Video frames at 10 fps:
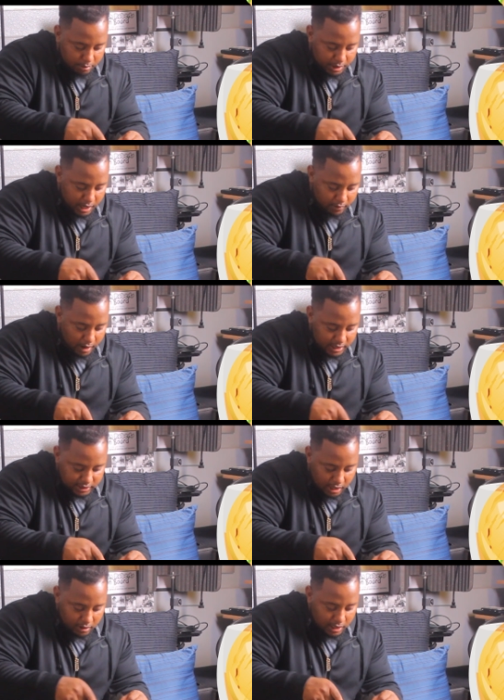Put that rock
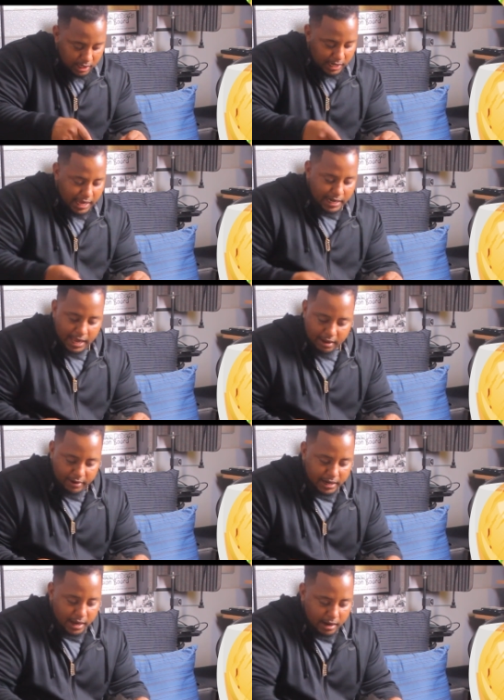salt in there like that,
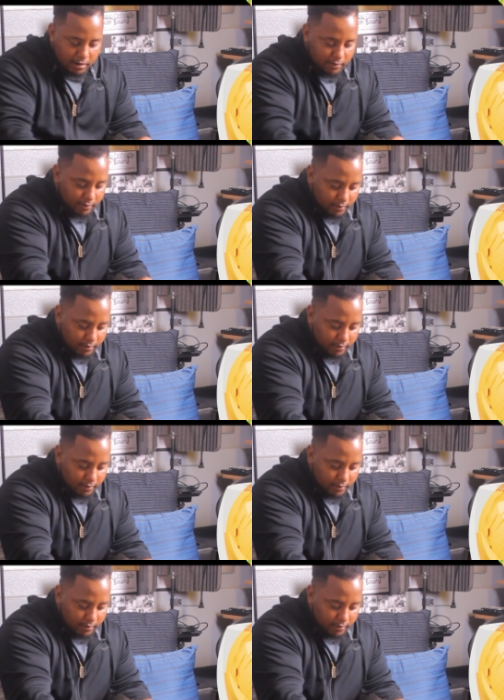right there.